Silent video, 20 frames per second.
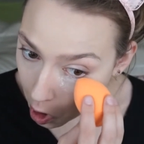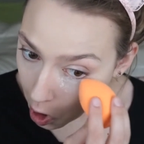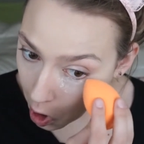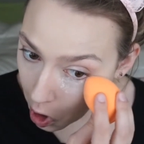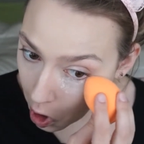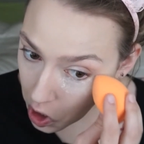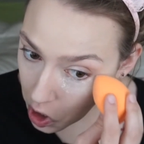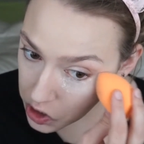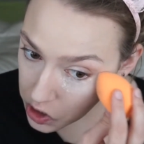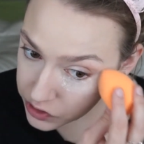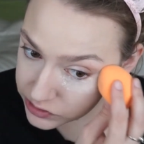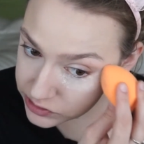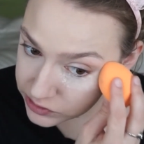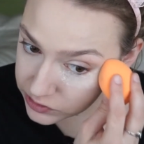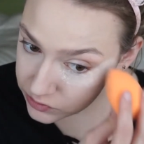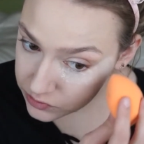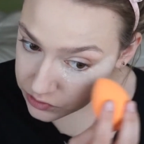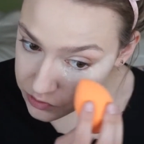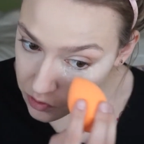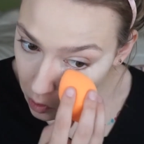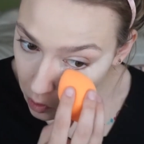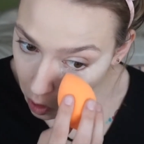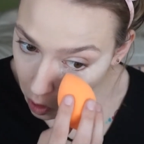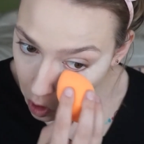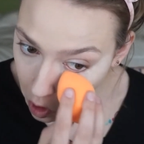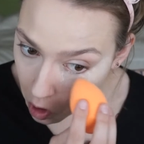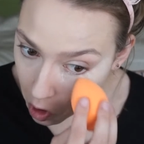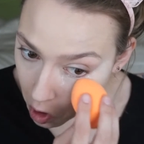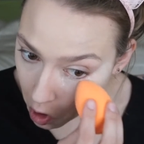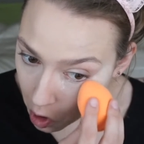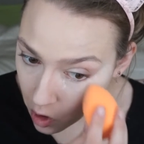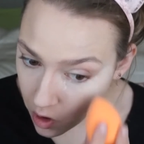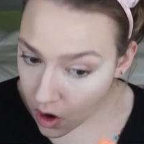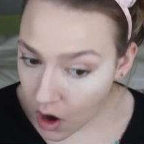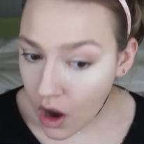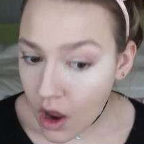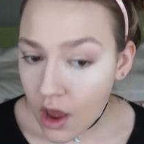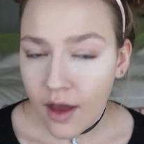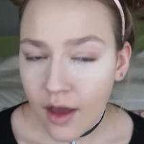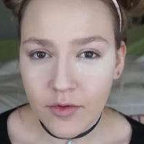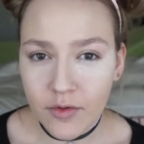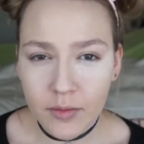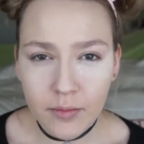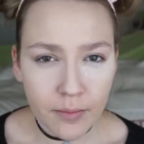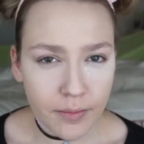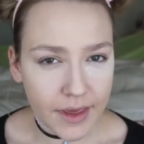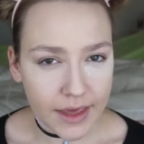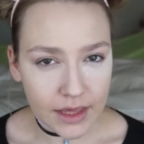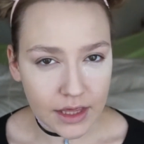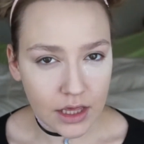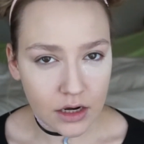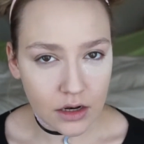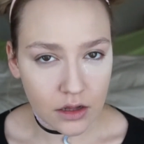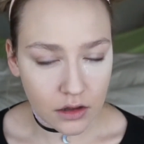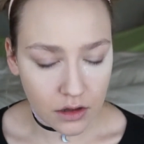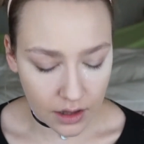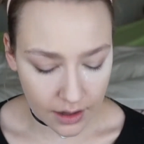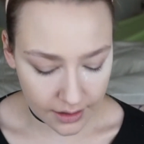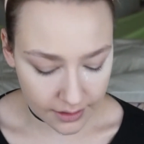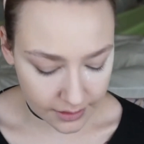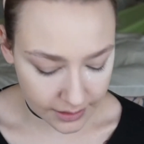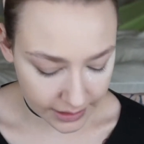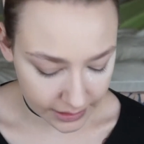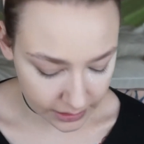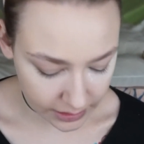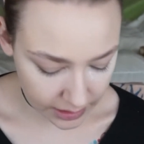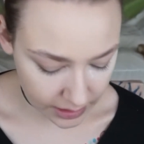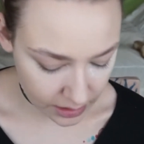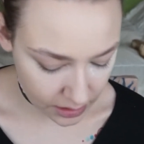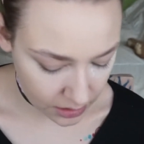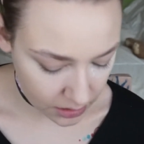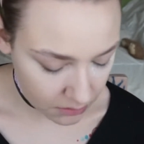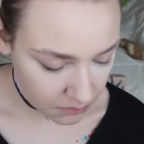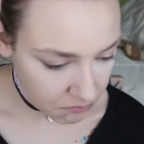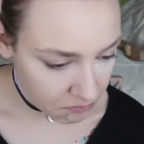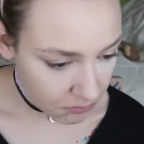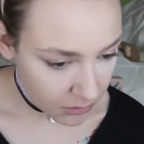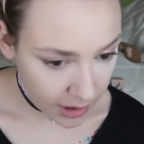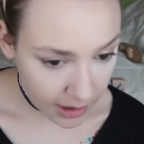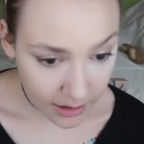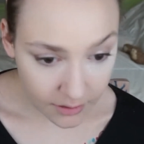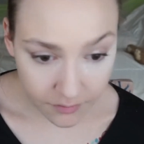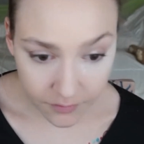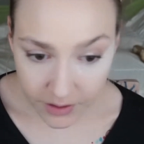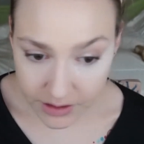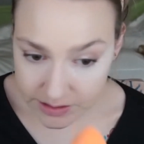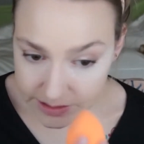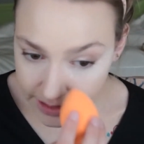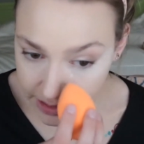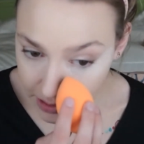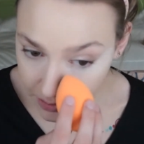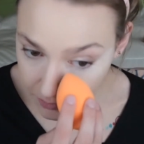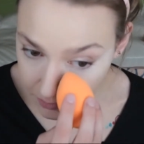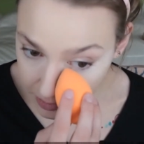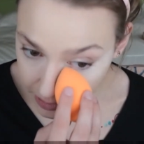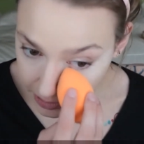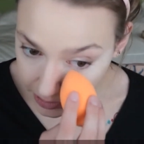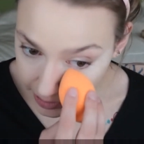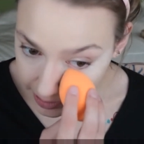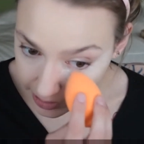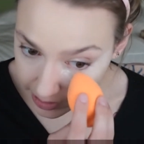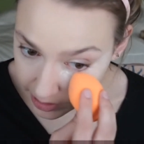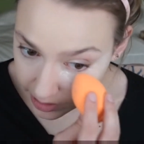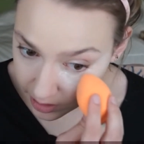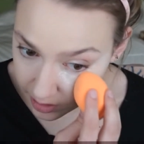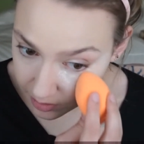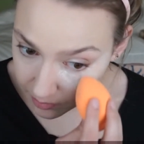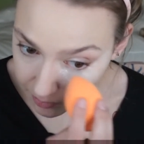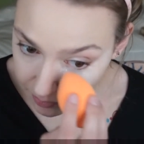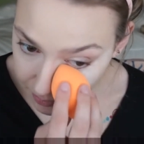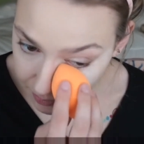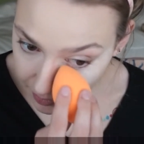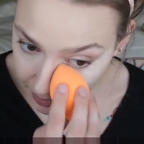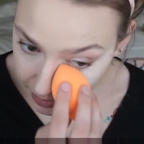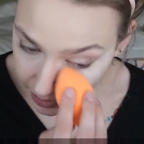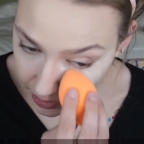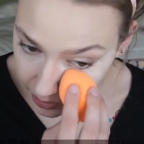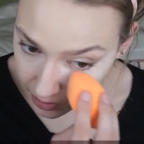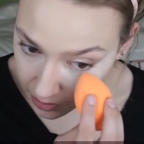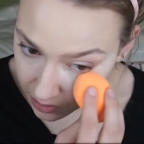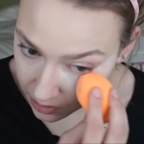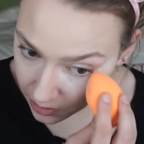As usual. I've been baking a lot lately. At first I didn't really like it, but